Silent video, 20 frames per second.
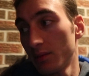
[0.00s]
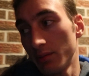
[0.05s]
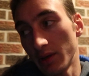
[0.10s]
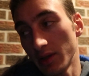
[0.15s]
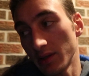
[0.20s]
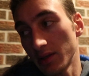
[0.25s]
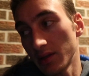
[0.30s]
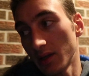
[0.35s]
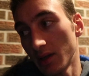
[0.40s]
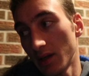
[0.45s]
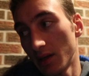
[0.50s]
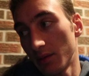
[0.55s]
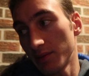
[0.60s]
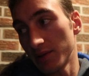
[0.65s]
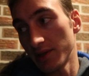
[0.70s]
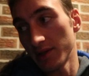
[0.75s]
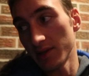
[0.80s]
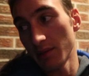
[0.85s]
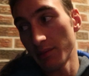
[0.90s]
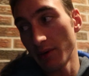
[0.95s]
But
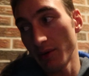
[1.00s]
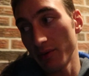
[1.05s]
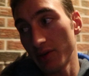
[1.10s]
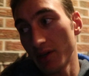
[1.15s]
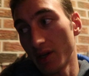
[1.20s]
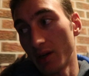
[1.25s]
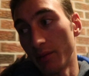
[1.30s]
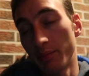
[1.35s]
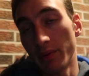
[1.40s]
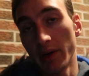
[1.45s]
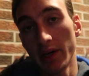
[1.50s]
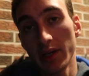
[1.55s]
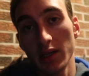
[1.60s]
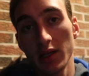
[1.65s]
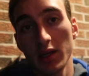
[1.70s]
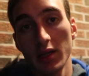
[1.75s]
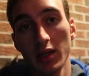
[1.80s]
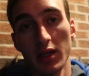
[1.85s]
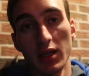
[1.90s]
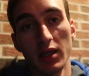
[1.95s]
since I'm not really gonna
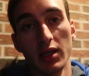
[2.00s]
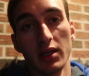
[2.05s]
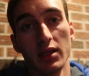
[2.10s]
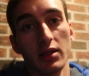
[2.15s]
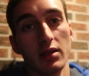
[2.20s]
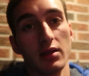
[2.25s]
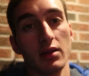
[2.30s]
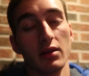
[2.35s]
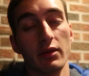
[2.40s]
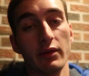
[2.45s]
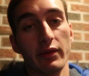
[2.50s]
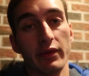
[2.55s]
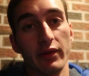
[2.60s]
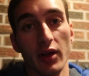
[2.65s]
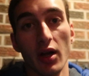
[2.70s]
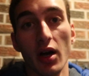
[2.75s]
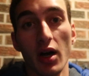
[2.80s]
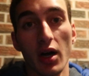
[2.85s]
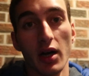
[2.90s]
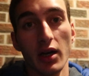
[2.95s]
bike and
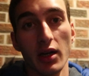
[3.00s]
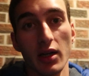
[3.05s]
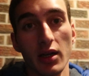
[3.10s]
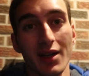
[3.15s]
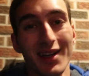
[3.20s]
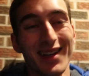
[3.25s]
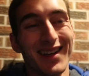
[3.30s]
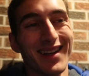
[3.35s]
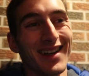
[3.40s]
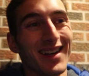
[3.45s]
vlog,